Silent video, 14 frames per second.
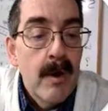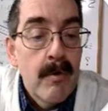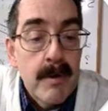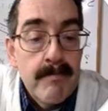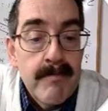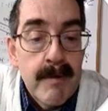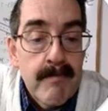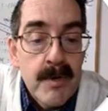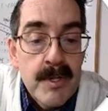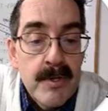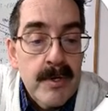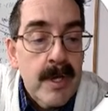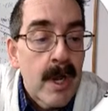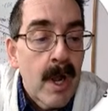Remember,
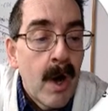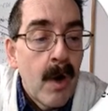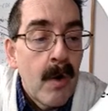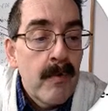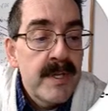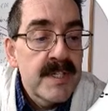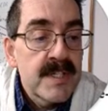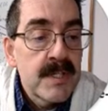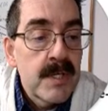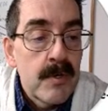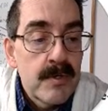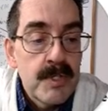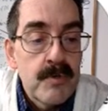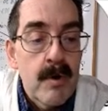you can always
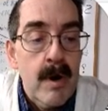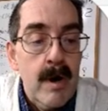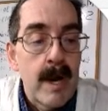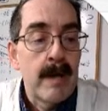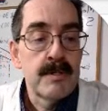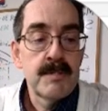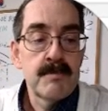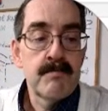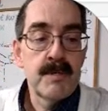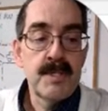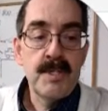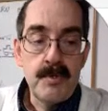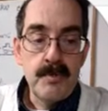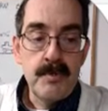go to our Algebra
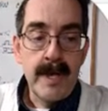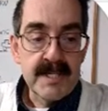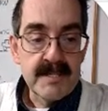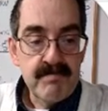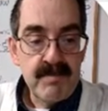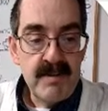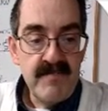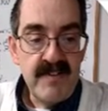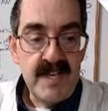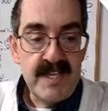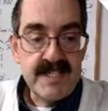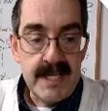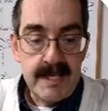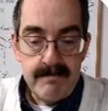2
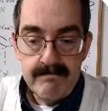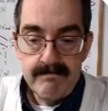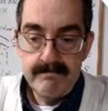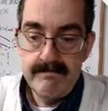SPV team,